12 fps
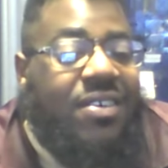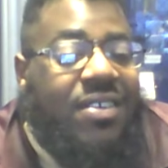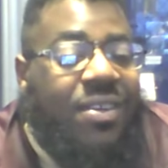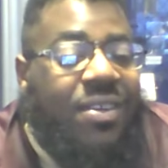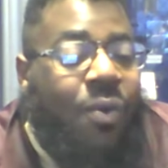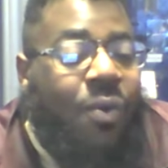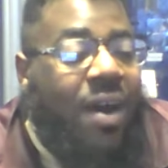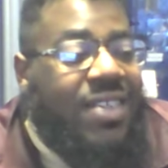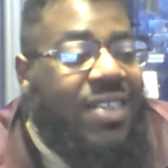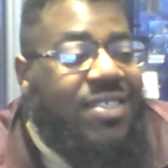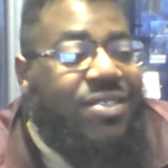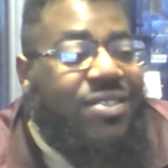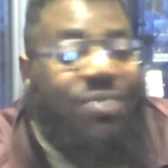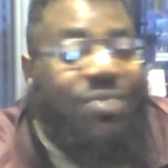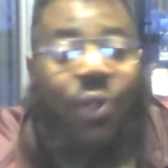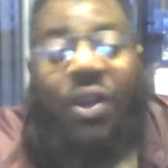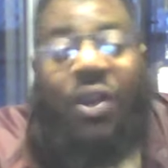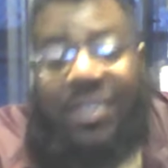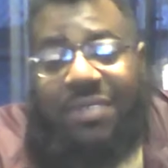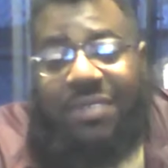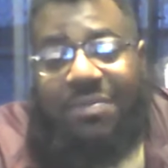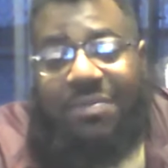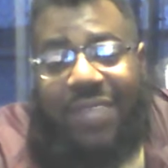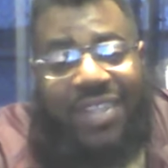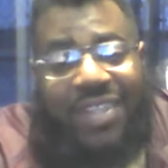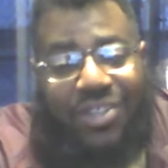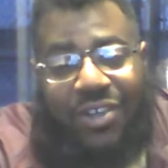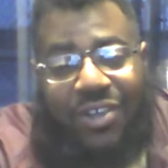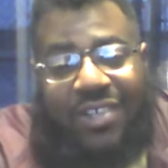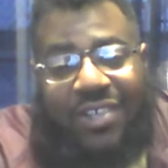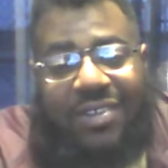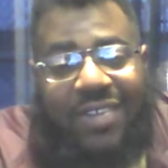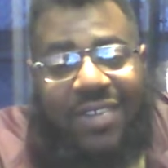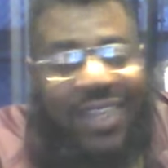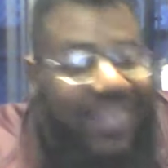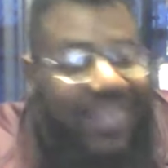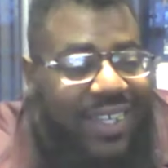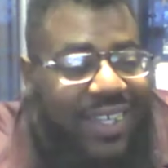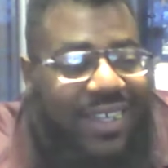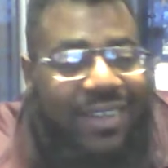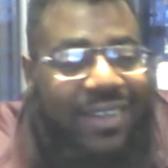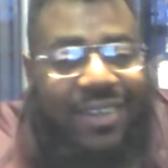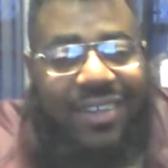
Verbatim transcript: And the wand is literally walking, not talking, not thinking,